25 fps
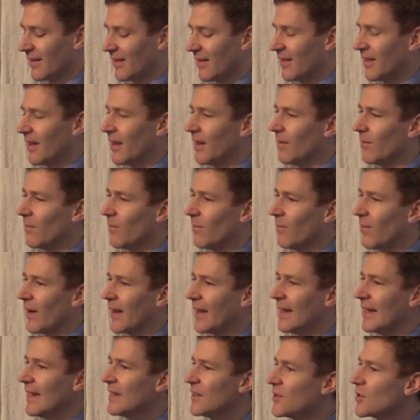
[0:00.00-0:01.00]
that
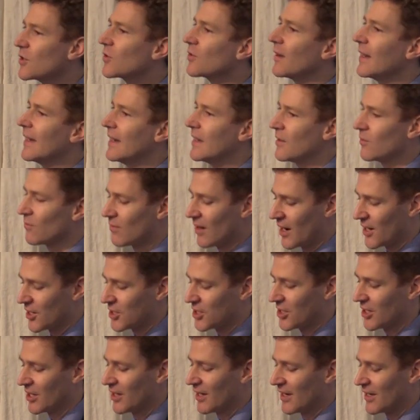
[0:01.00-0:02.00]
by integrating
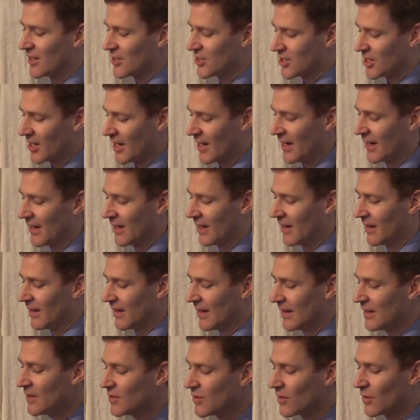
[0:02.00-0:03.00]
Russia and China
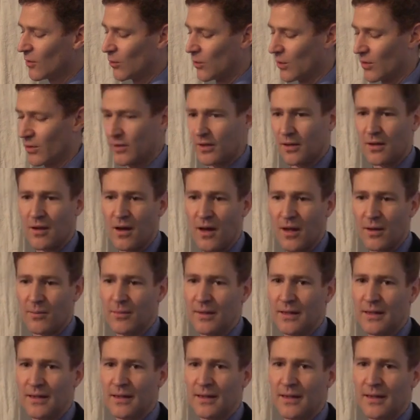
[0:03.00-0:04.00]
into the world
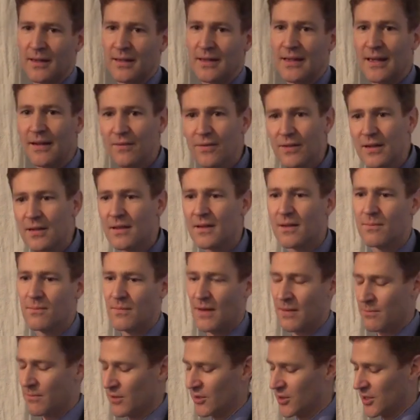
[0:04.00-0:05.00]
economy and giving them
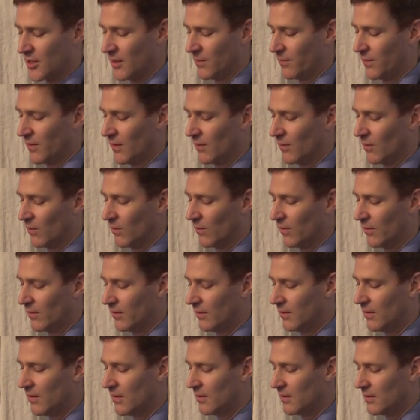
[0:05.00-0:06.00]
membership in the
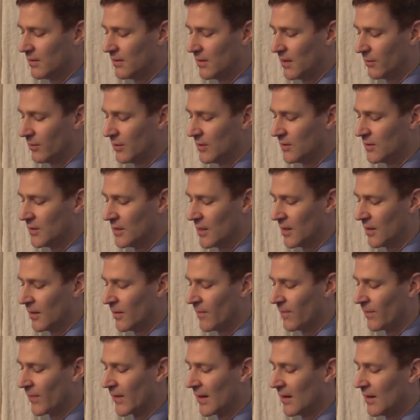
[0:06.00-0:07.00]

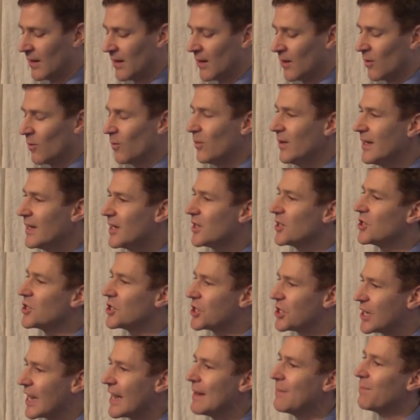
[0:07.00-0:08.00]
WTO, we could
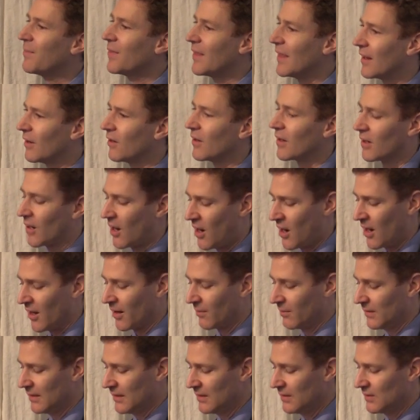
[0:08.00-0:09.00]
shape their
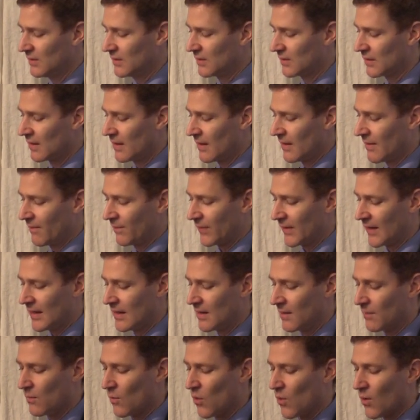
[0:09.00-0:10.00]
economies
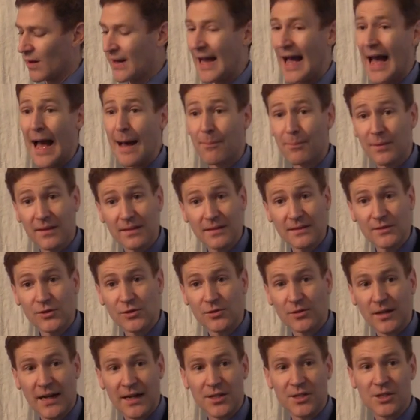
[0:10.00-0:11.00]
in a more capitalist
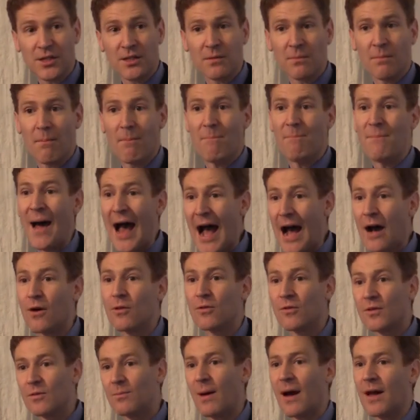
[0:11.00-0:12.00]
direction
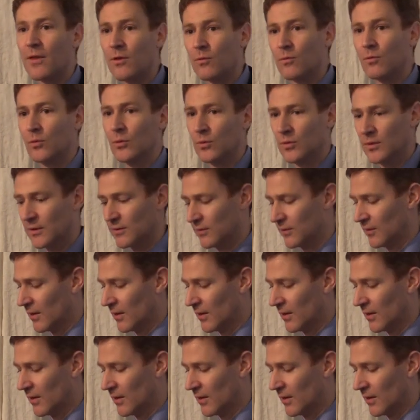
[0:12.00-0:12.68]
bound by the rule of